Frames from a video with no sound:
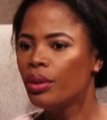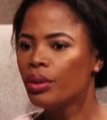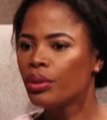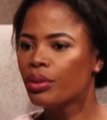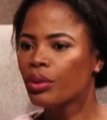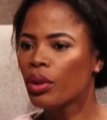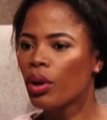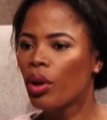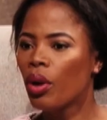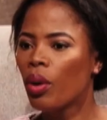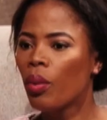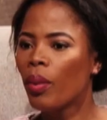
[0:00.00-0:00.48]

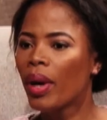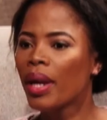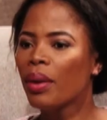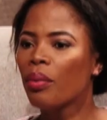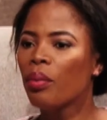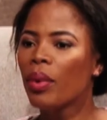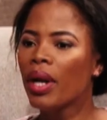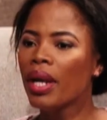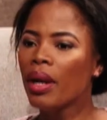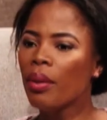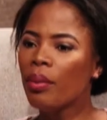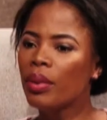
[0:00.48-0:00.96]
So
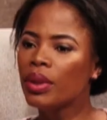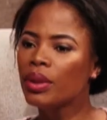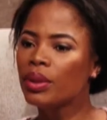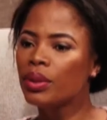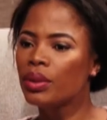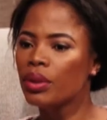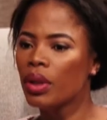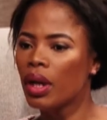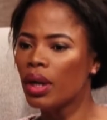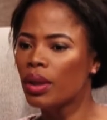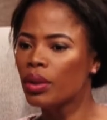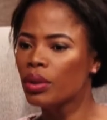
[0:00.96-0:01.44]
when I
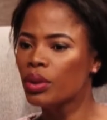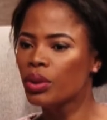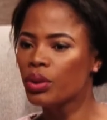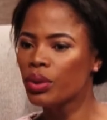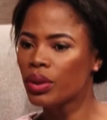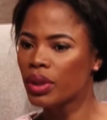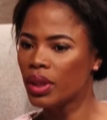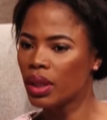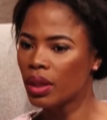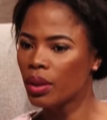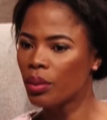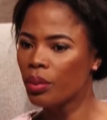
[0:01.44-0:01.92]
was
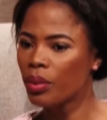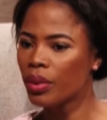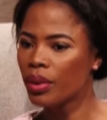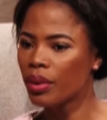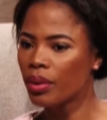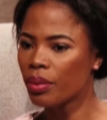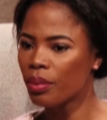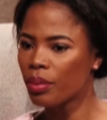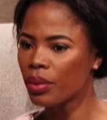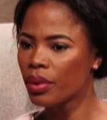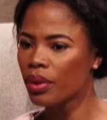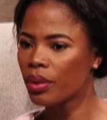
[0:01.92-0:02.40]
shooting
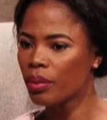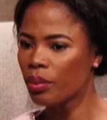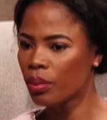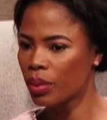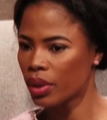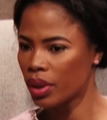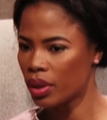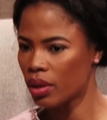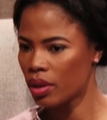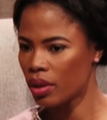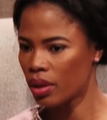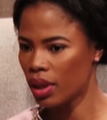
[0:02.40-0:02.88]
with
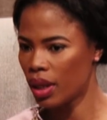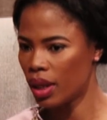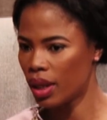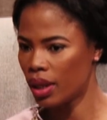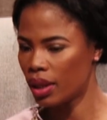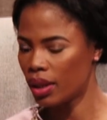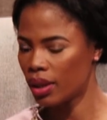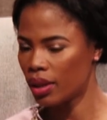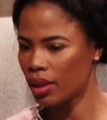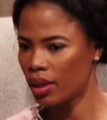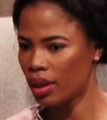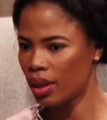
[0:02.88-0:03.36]

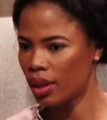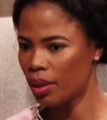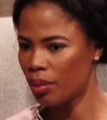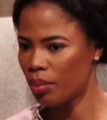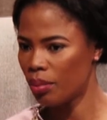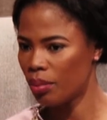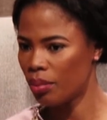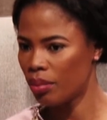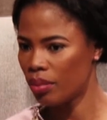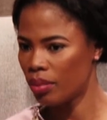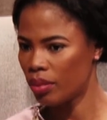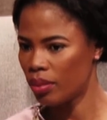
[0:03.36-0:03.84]

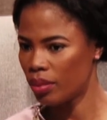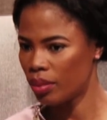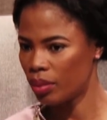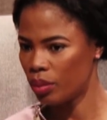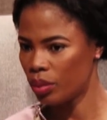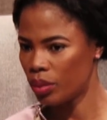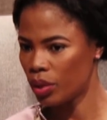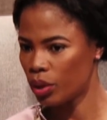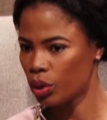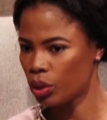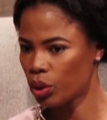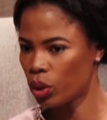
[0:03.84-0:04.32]

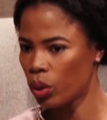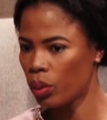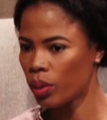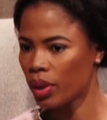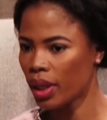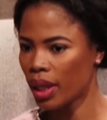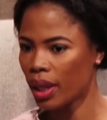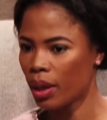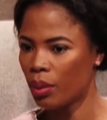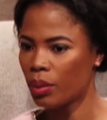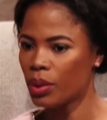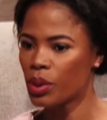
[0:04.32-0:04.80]
the show
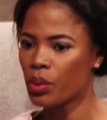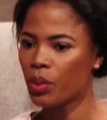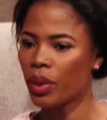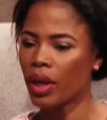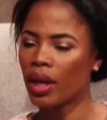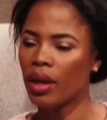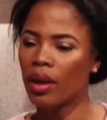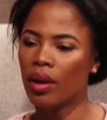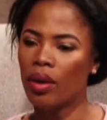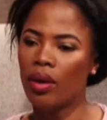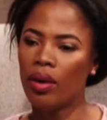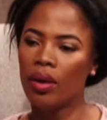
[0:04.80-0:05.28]
that I was
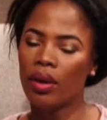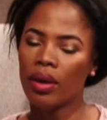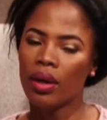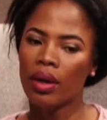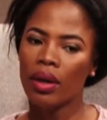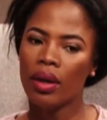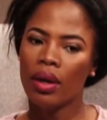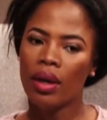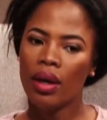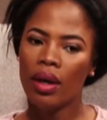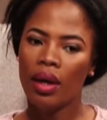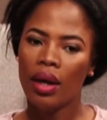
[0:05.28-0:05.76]
working
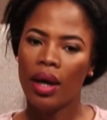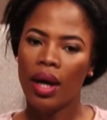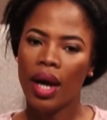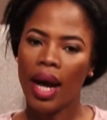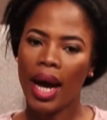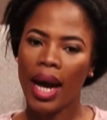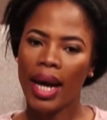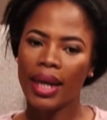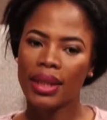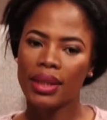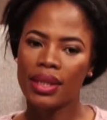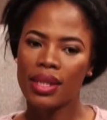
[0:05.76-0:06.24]
on,
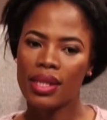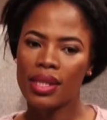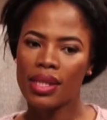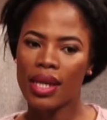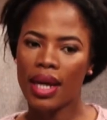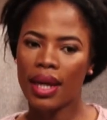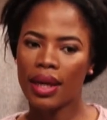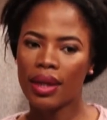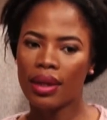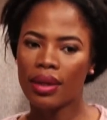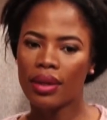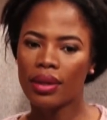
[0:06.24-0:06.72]
I
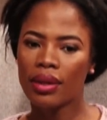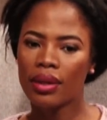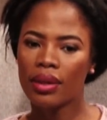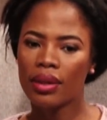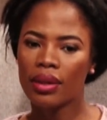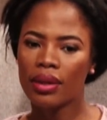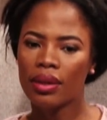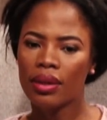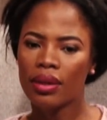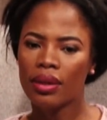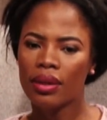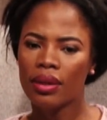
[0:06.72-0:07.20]
decided,
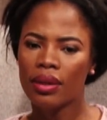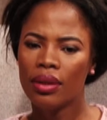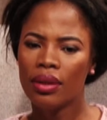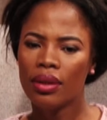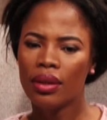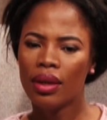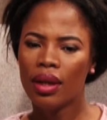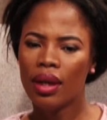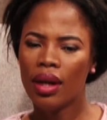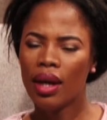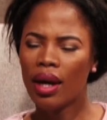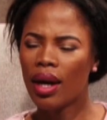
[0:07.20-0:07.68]

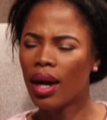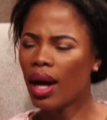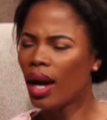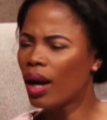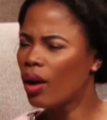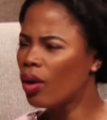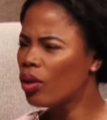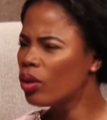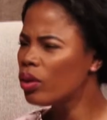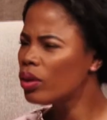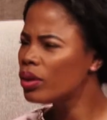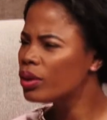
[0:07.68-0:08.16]
I
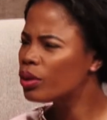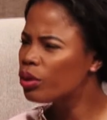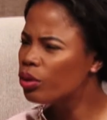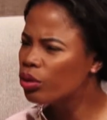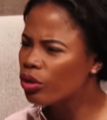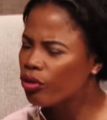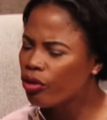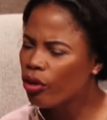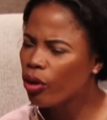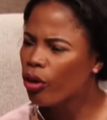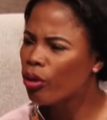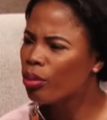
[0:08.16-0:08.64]
always
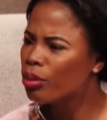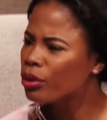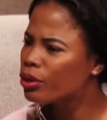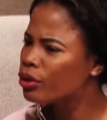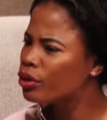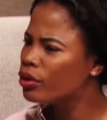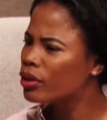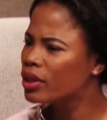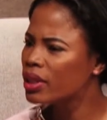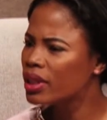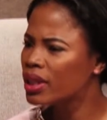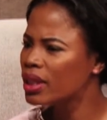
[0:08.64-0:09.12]
look for
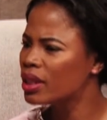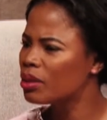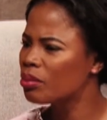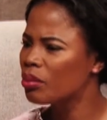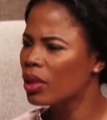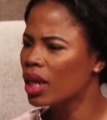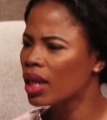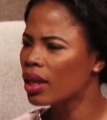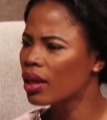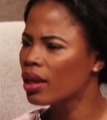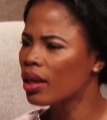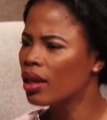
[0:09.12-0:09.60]
opportunities,
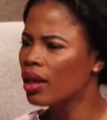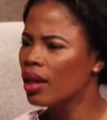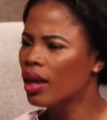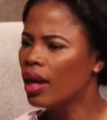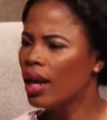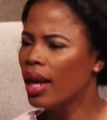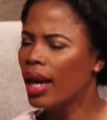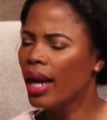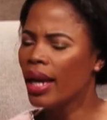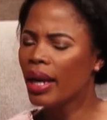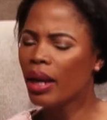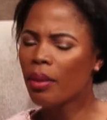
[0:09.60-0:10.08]
man.
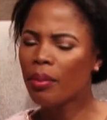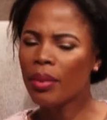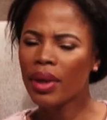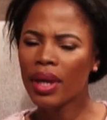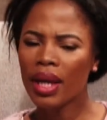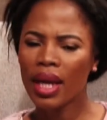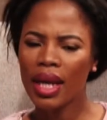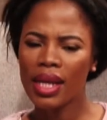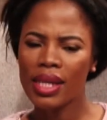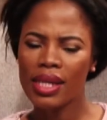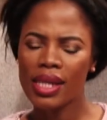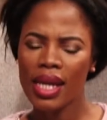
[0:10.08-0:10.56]
And I
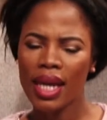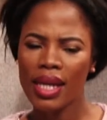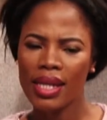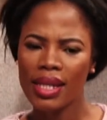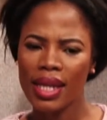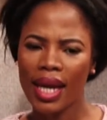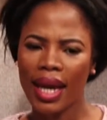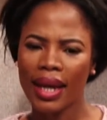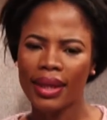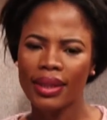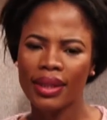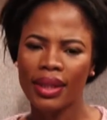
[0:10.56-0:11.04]
mean,
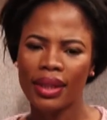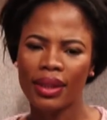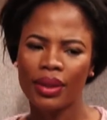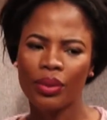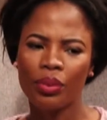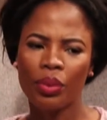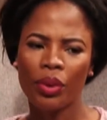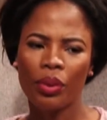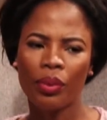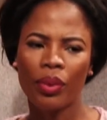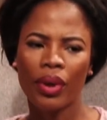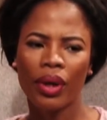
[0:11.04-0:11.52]
as
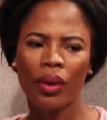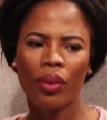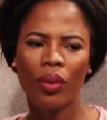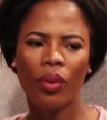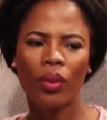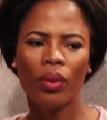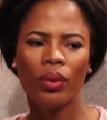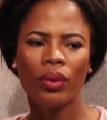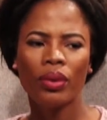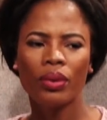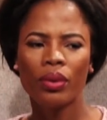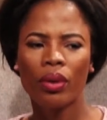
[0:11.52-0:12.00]
actors, we were
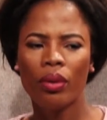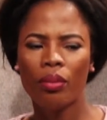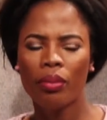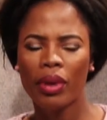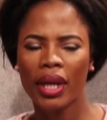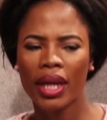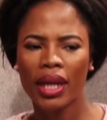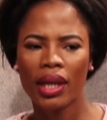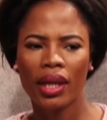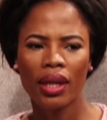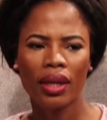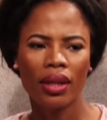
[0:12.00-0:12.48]
always
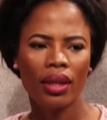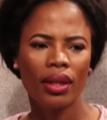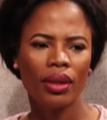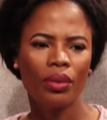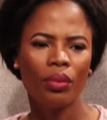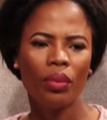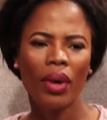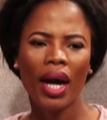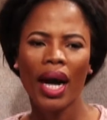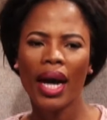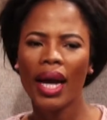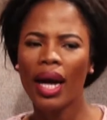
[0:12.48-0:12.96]
complaining that,
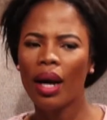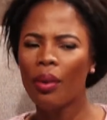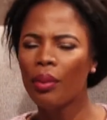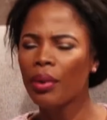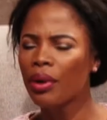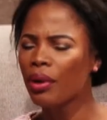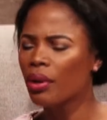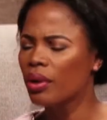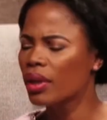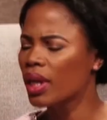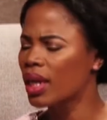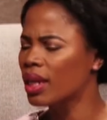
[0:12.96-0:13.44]
why are
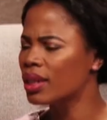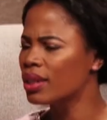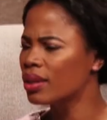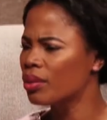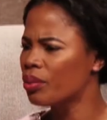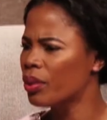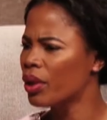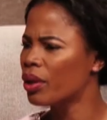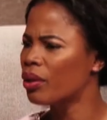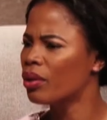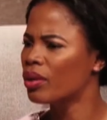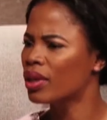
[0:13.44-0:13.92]
we not
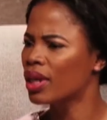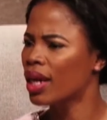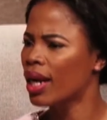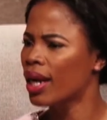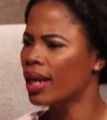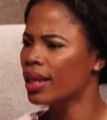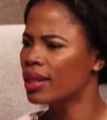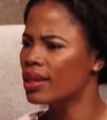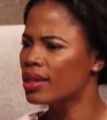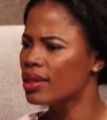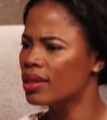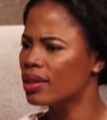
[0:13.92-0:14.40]
getting
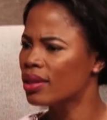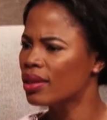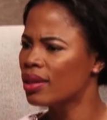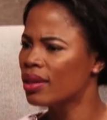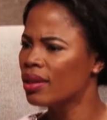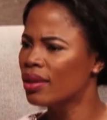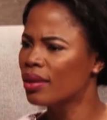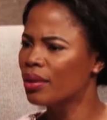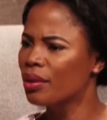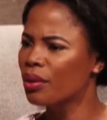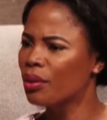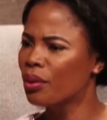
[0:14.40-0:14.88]
recognized?
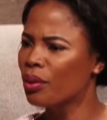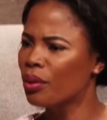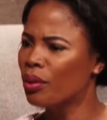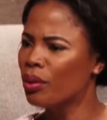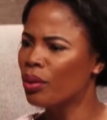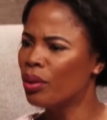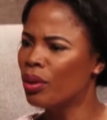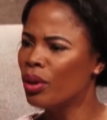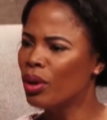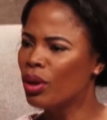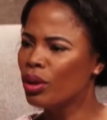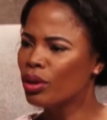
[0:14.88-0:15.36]
You
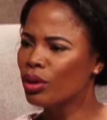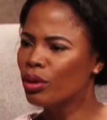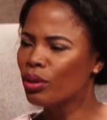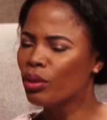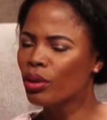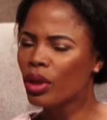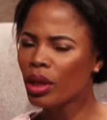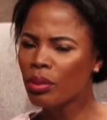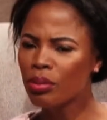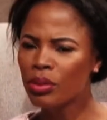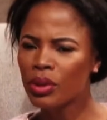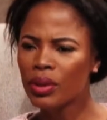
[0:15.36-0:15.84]
know, you
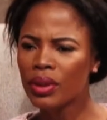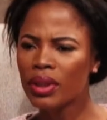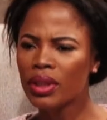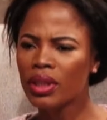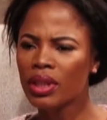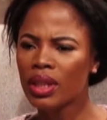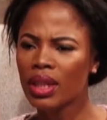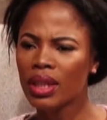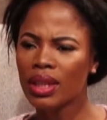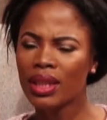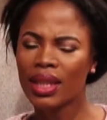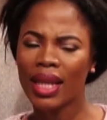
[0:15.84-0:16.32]
look at
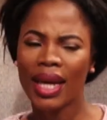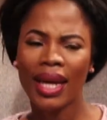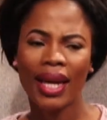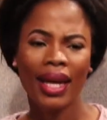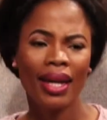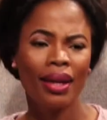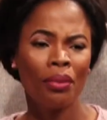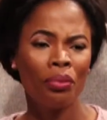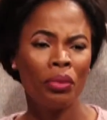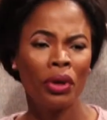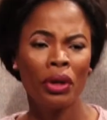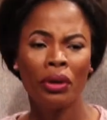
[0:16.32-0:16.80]
musicians, they
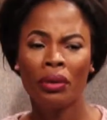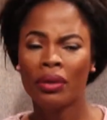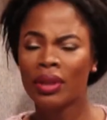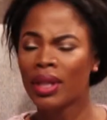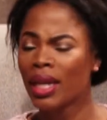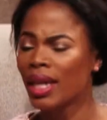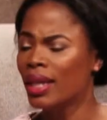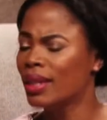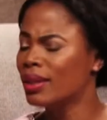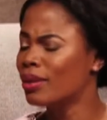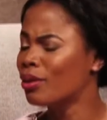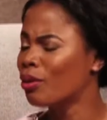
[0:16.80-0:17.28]
get
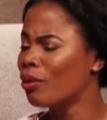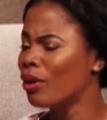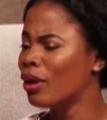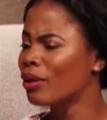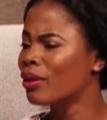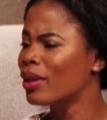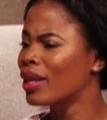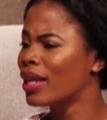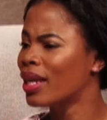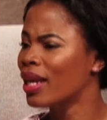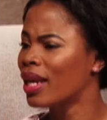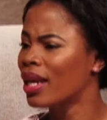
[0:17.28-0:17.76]
recognized
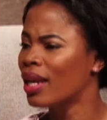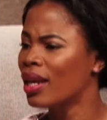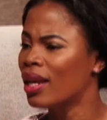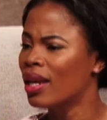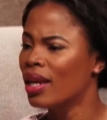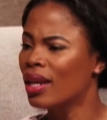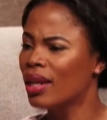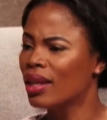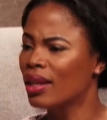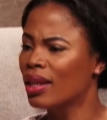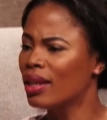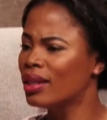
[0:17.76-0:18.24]
throughout the year.
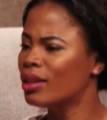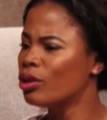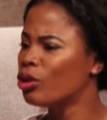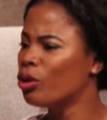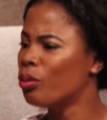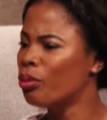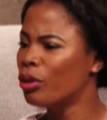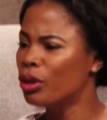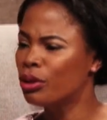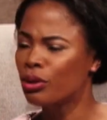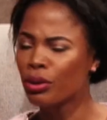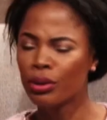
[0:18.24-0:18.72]
There's
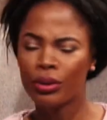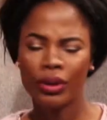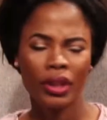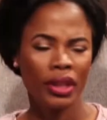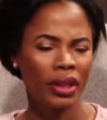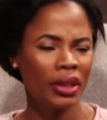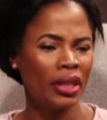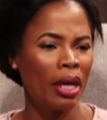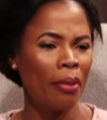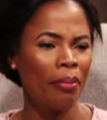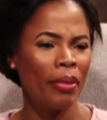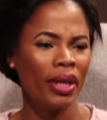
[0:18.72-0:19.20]
your metros, the
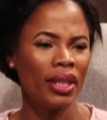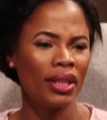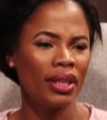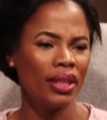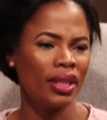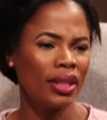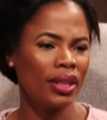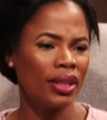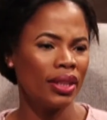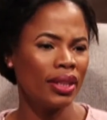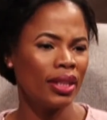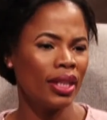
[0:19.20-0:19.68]
summers,
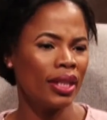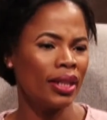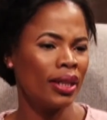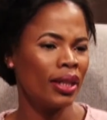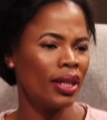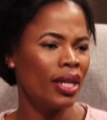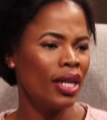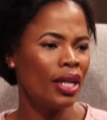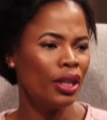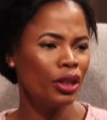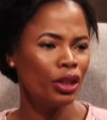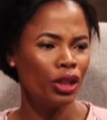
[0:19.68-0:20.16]
there's
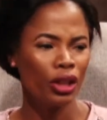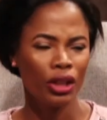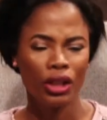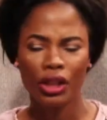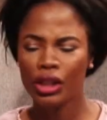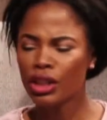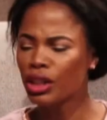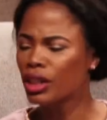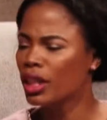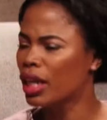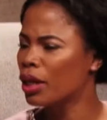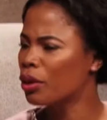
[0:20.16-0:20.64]
the
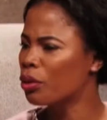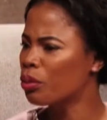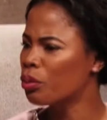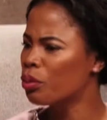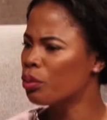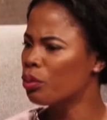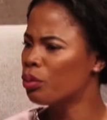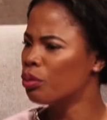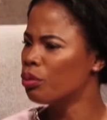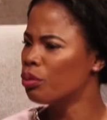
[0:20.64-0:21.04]
traditional